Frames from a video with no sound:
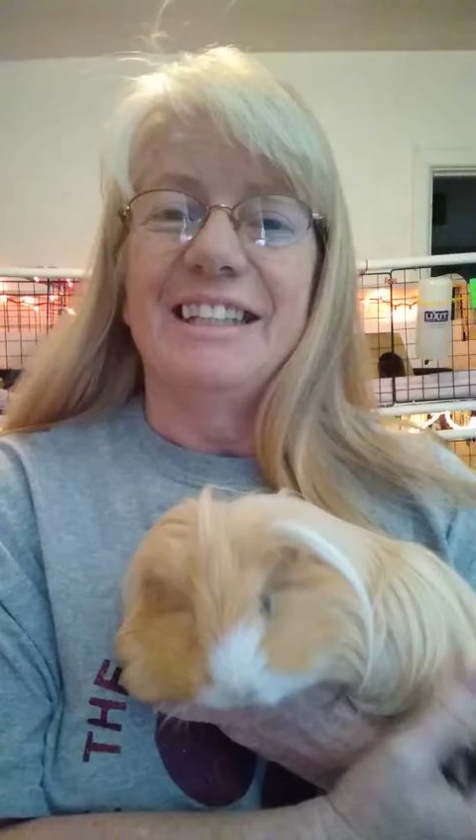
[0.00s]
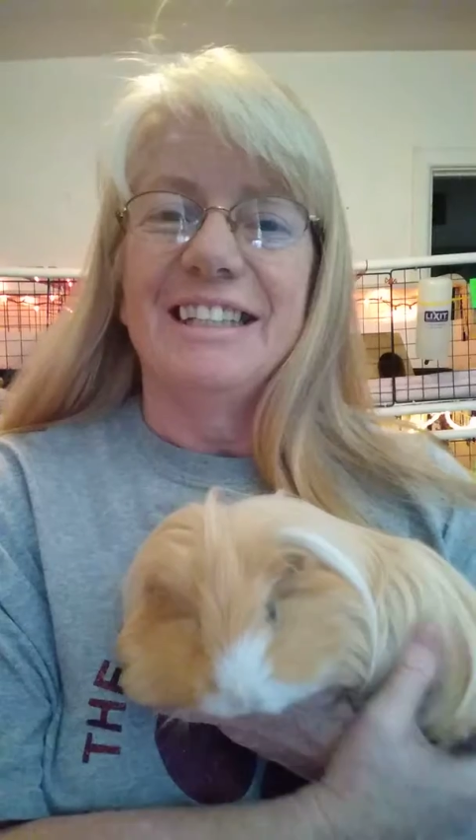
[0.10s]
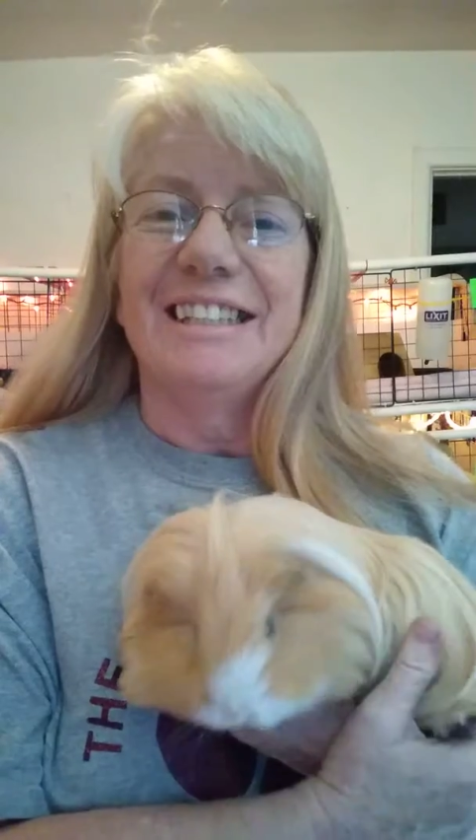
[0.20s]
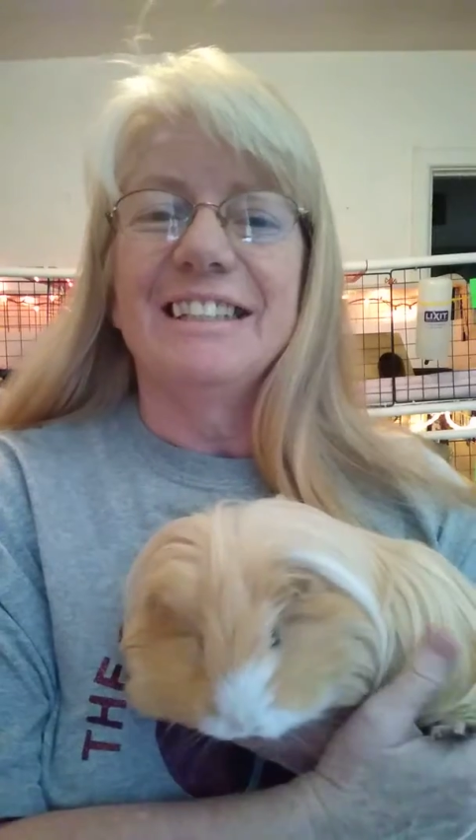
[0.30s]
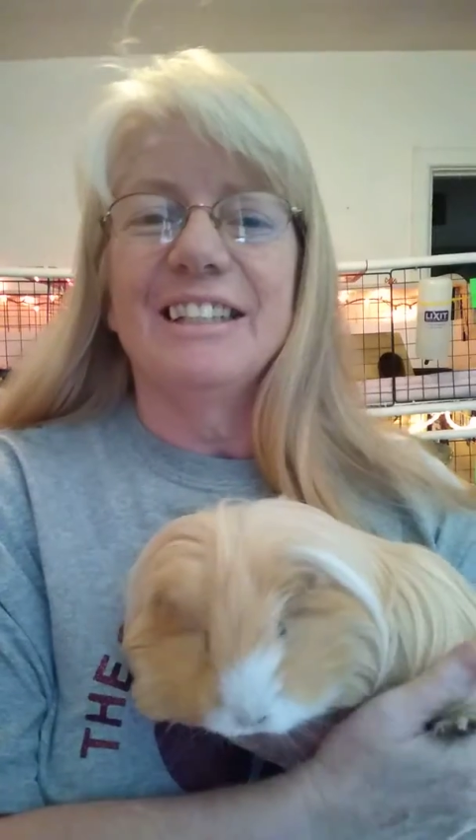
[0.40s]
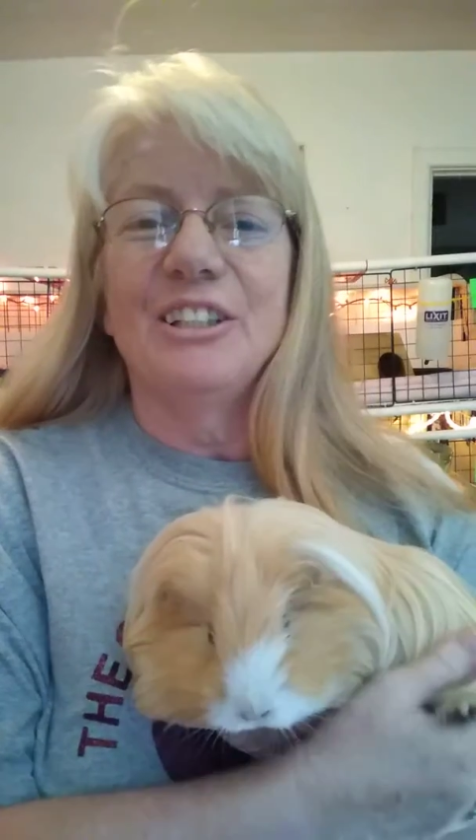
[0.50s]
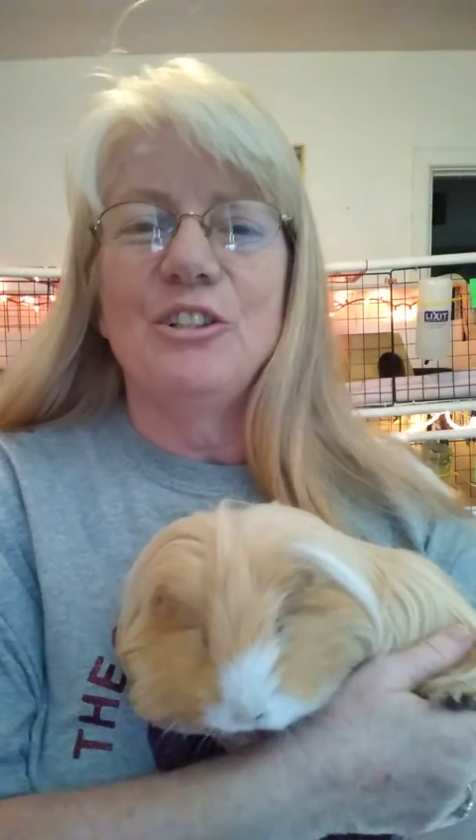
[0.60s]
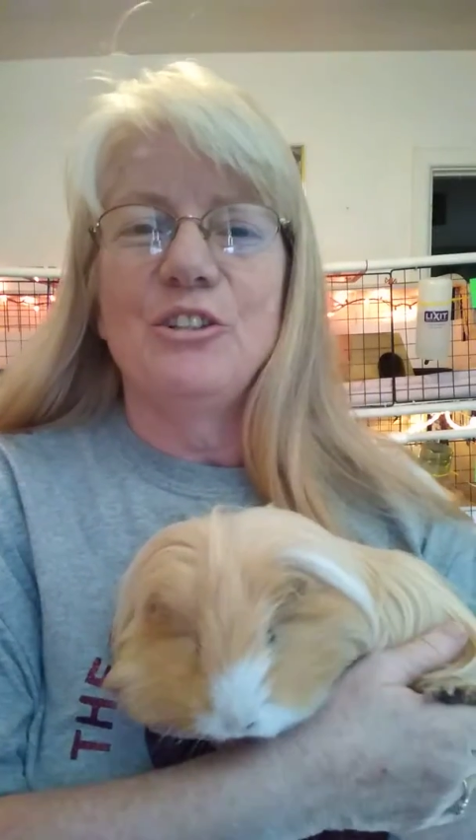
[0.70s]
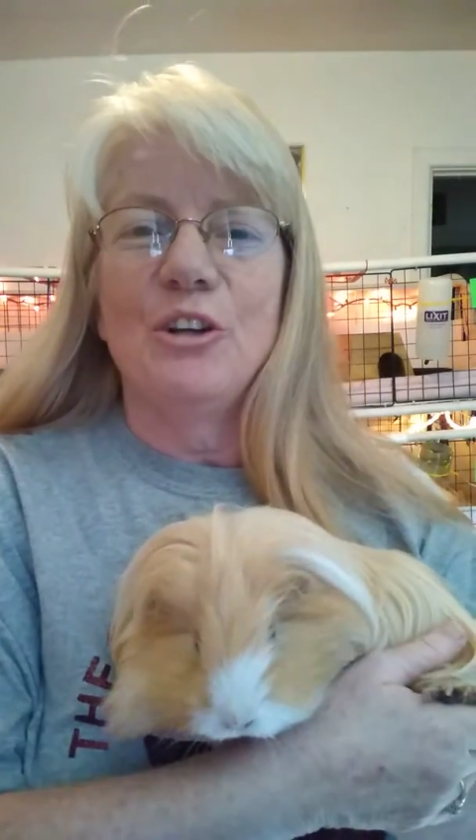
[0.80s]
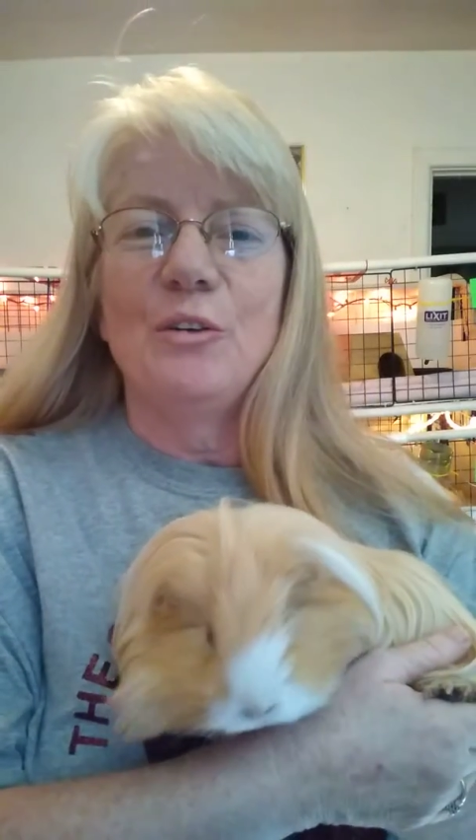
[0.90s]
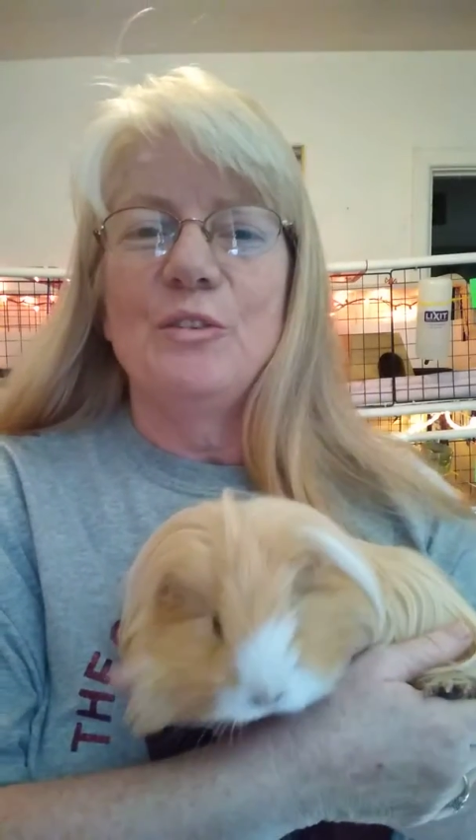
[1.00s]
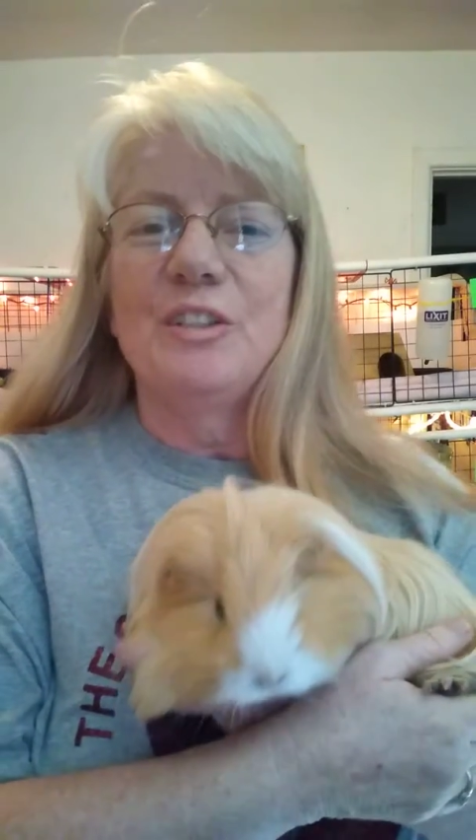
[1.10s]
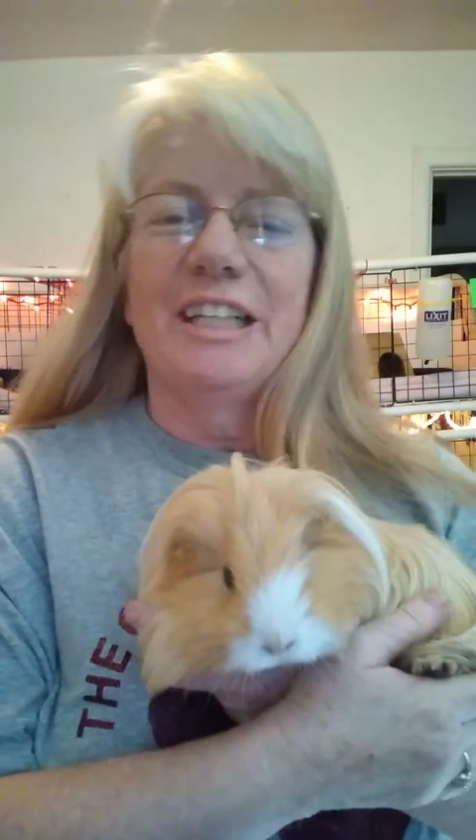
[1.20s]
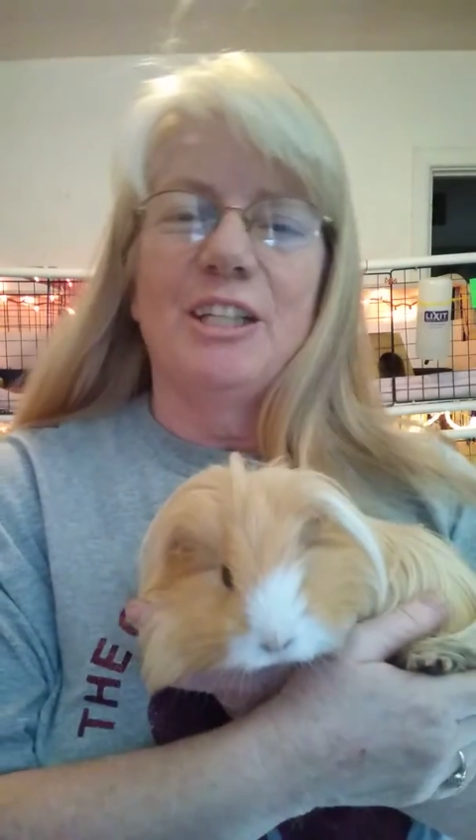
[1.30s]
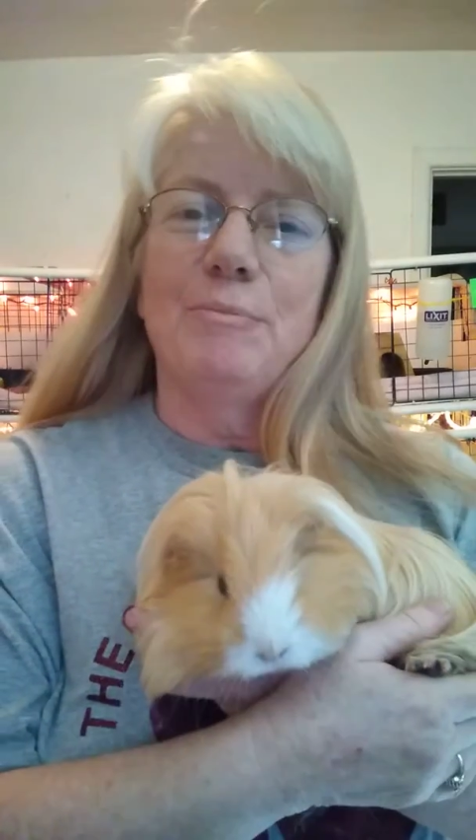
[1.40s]
This is Linda Jones,
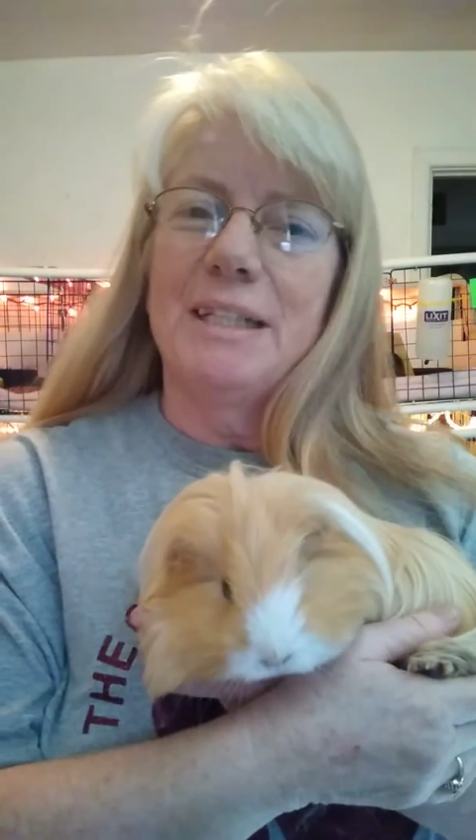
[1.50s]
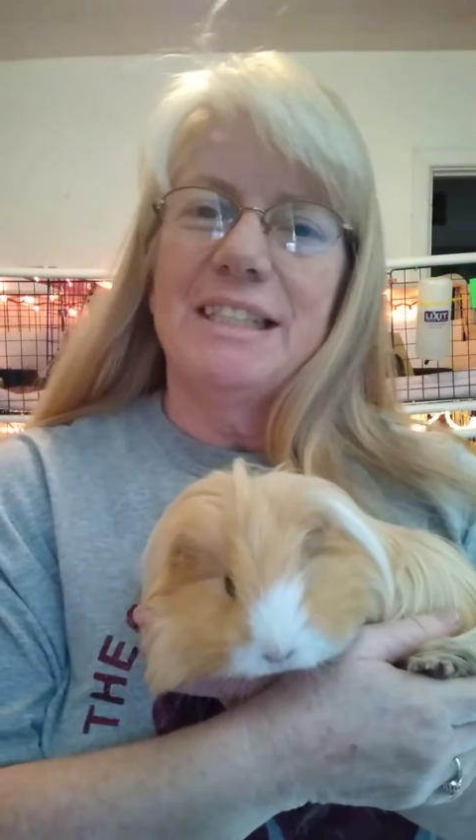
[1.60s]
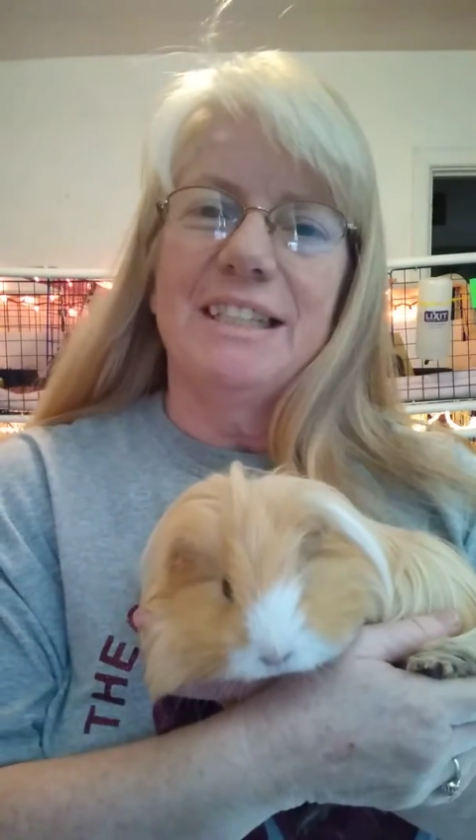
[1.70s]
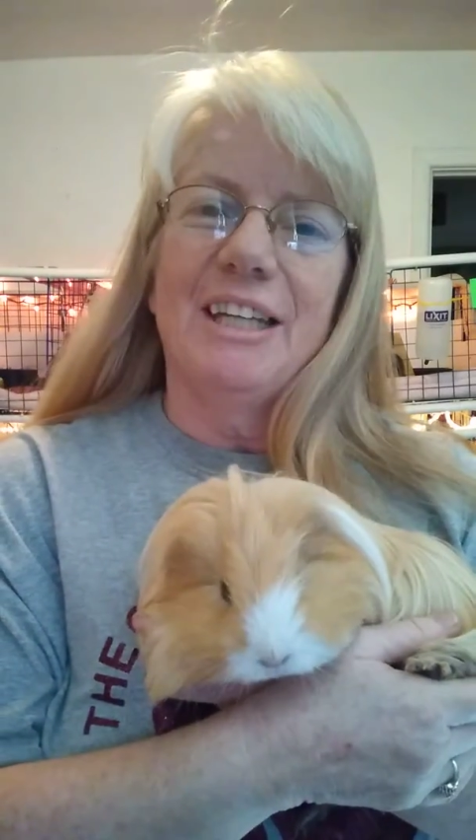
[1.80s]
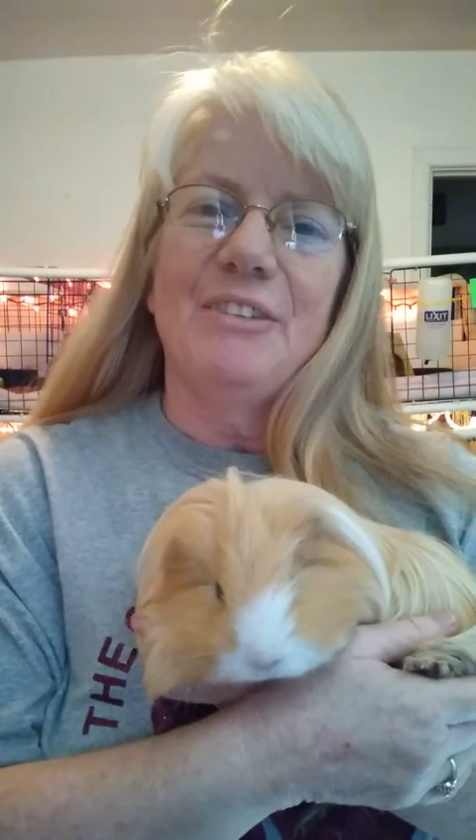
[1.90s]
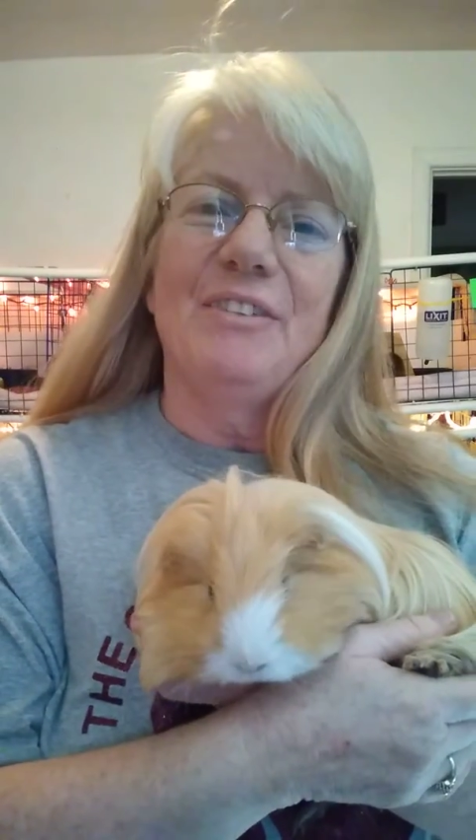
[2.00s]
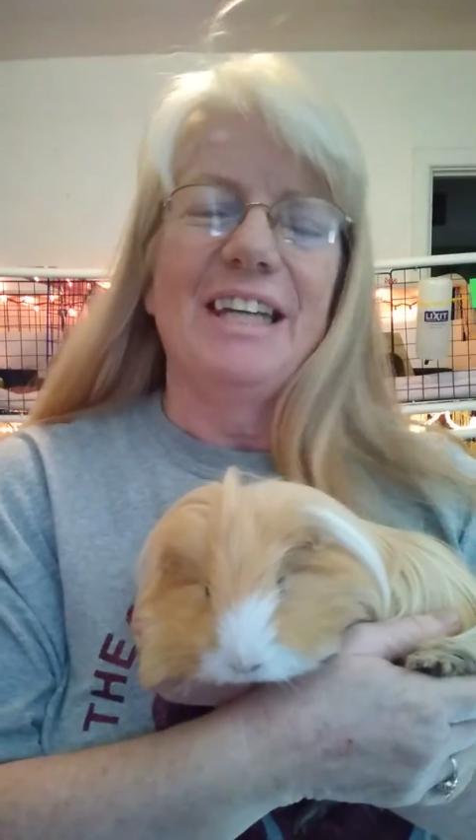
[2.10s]
the guinea pig slave